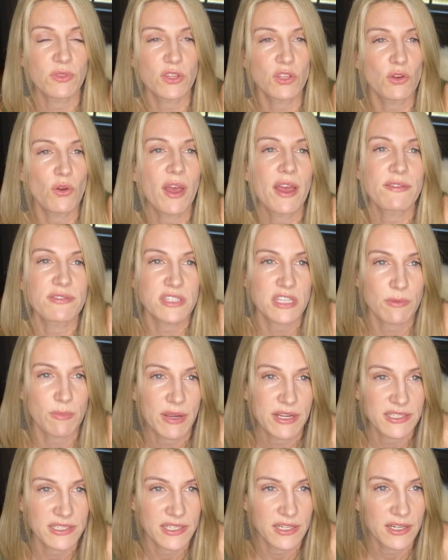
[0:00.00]
you'll have some
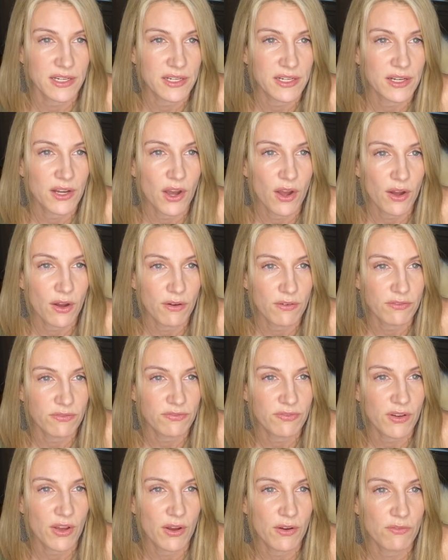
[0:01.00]
idea
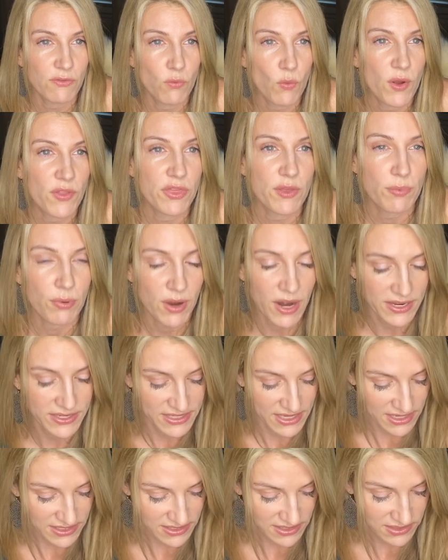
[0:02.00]
of what the
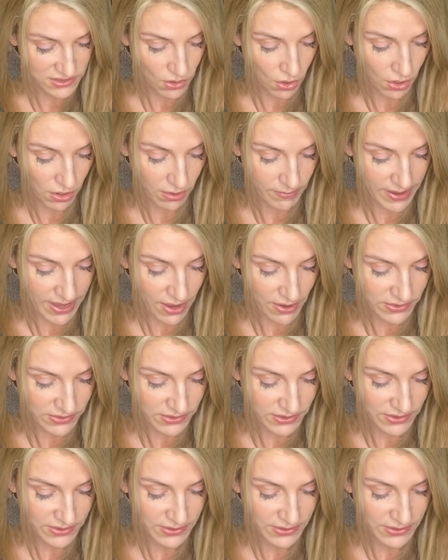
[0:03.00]
process is all about.